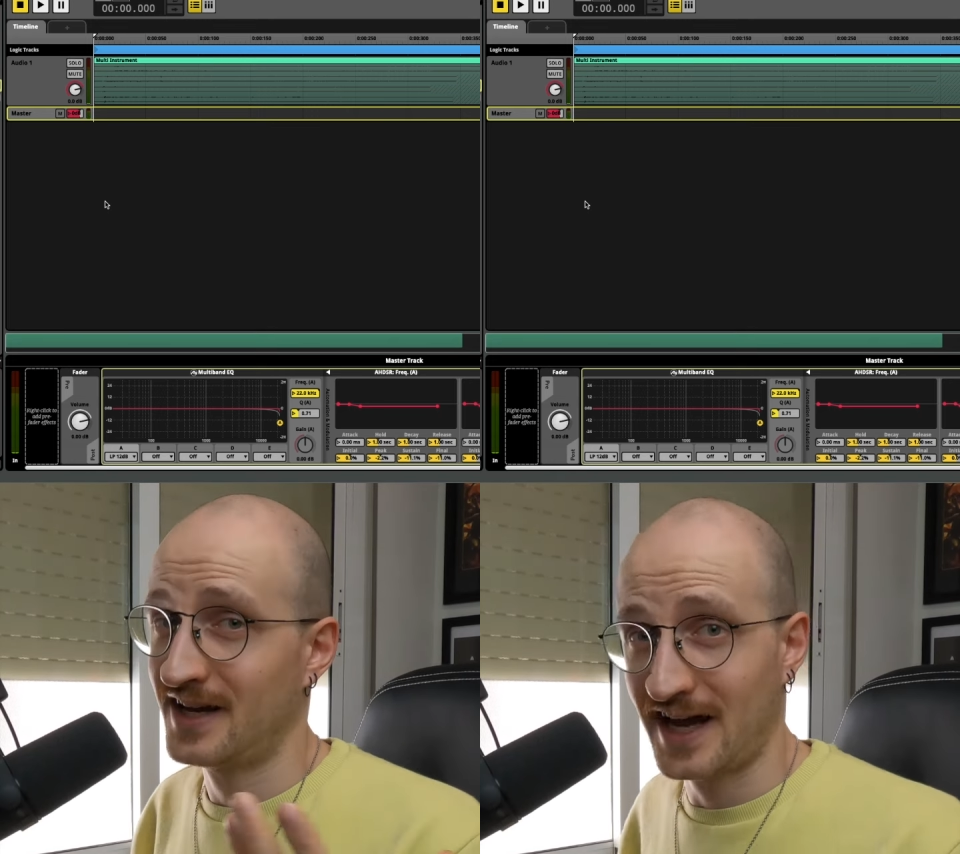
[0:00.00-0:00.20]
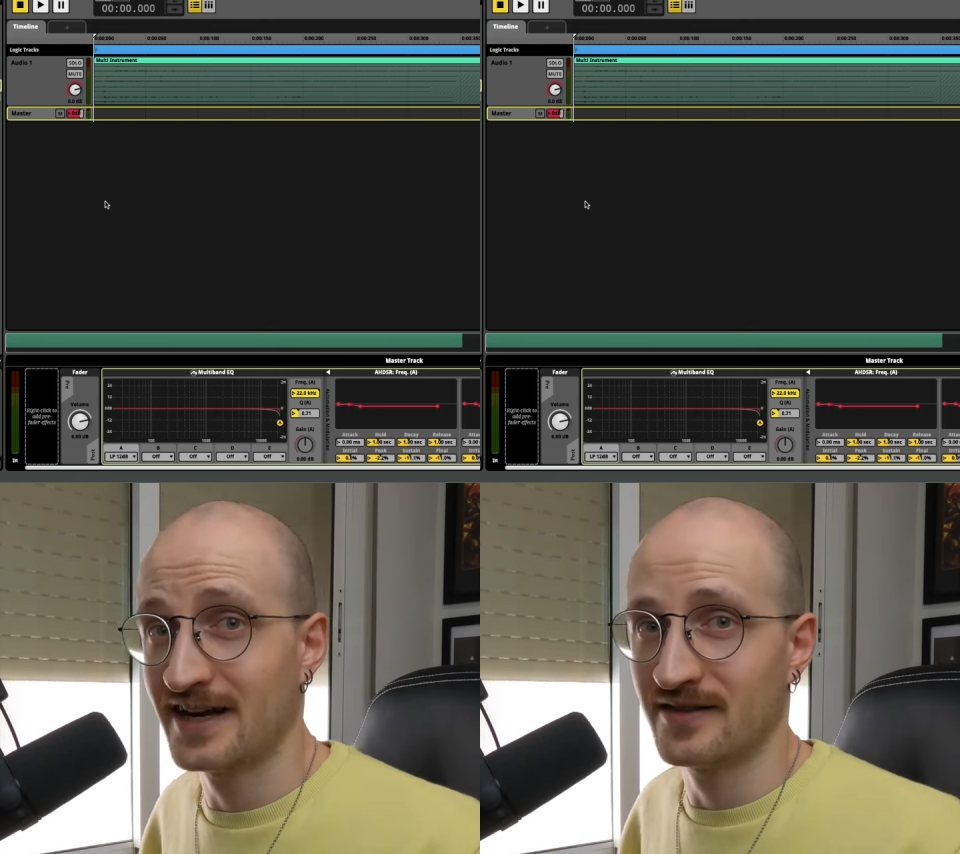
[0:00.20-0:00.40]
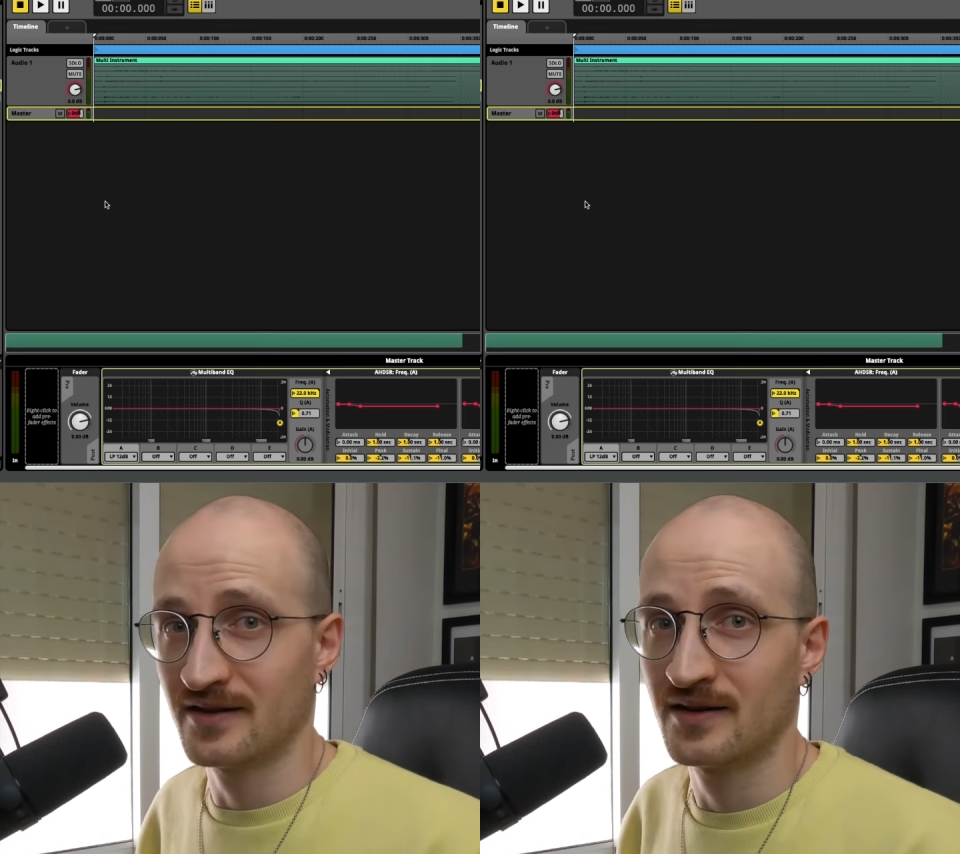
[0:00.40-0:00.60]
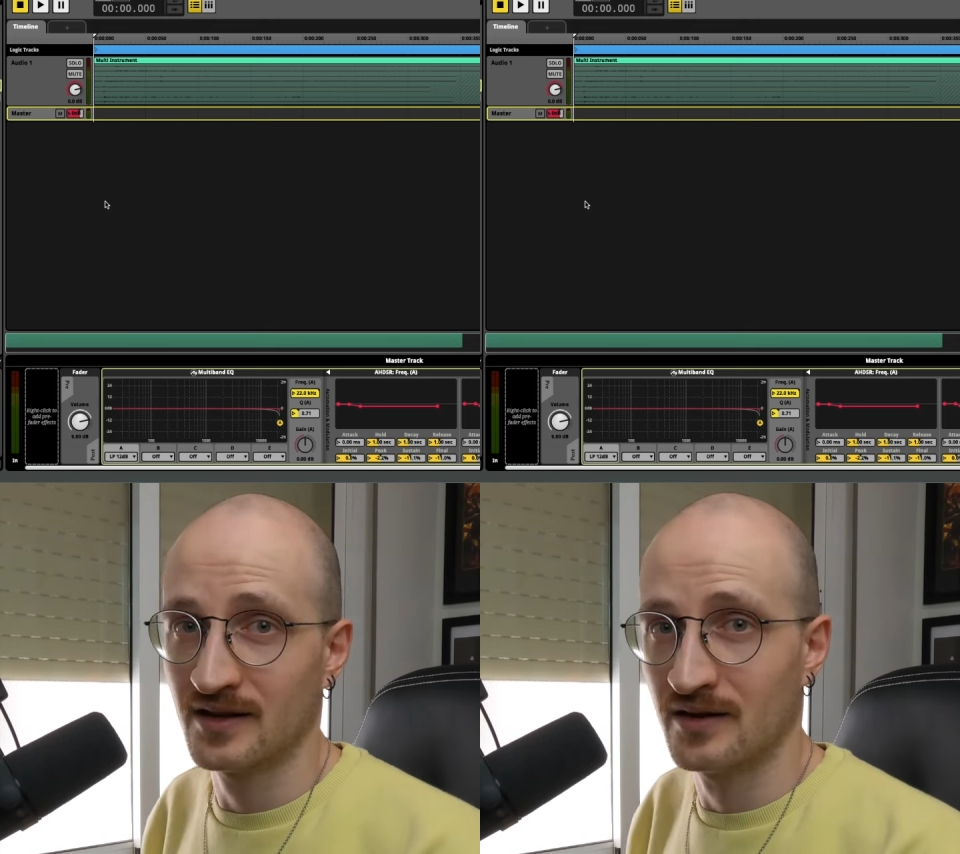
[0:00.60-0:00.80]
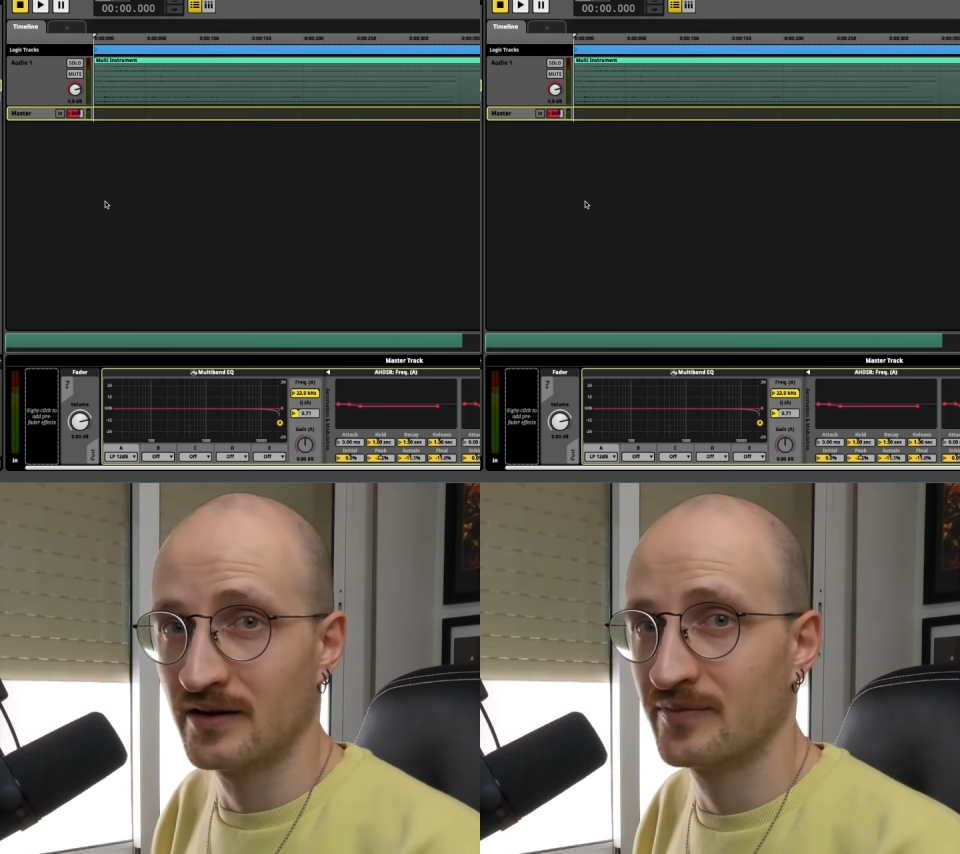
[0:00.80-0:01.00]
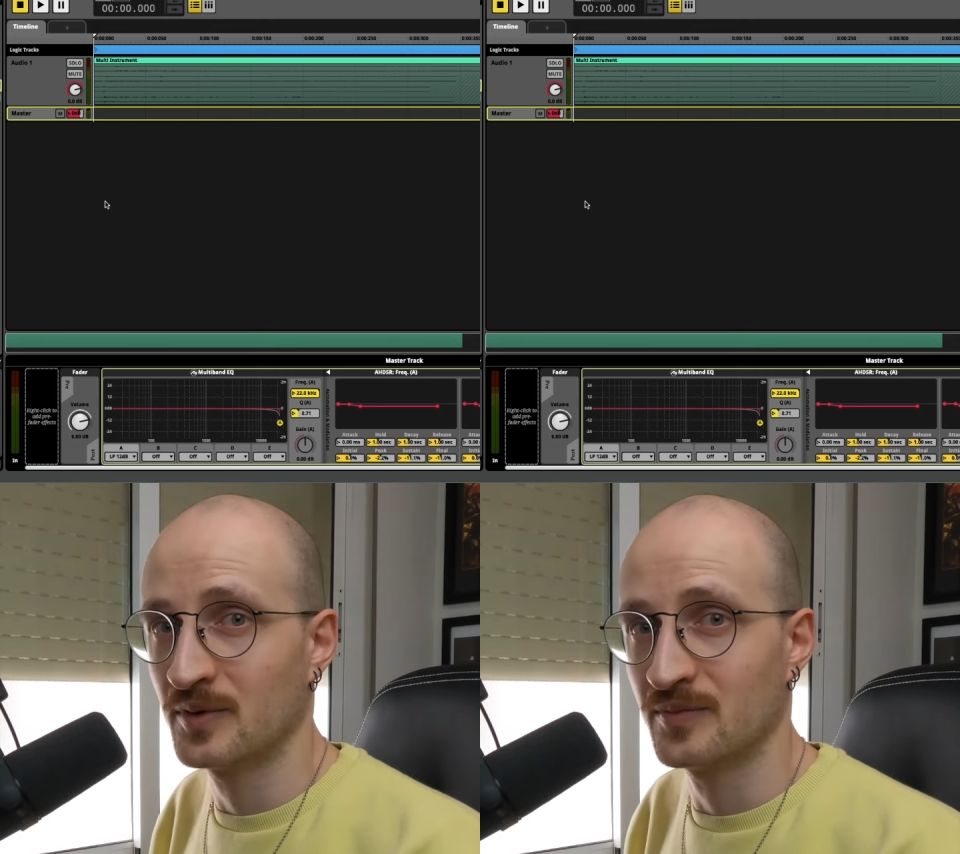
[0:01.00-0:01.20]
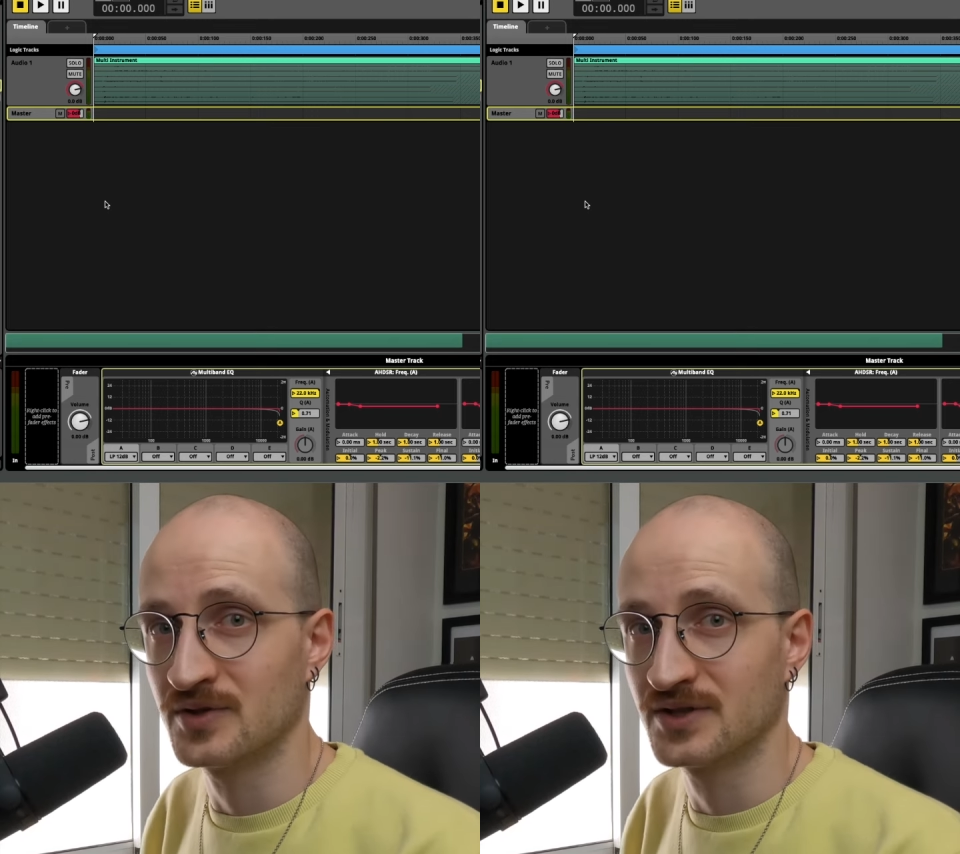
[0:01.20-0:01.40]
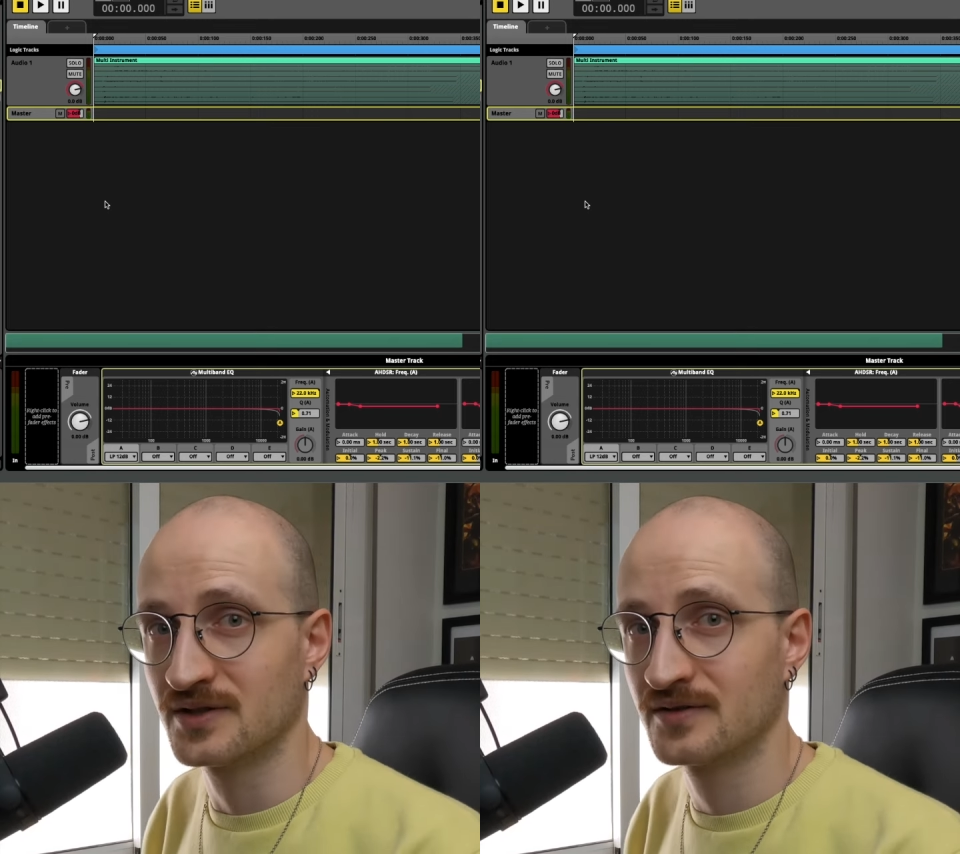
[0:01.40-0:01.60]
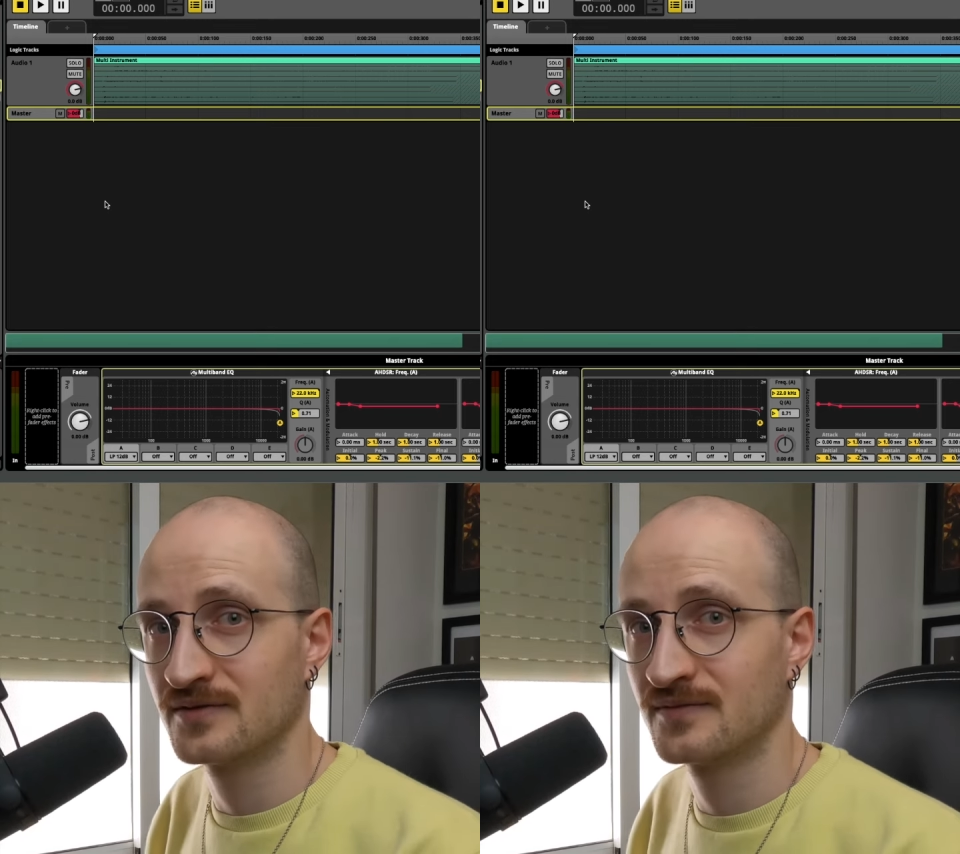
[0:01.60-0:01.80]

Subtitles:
anything in our FMOD project.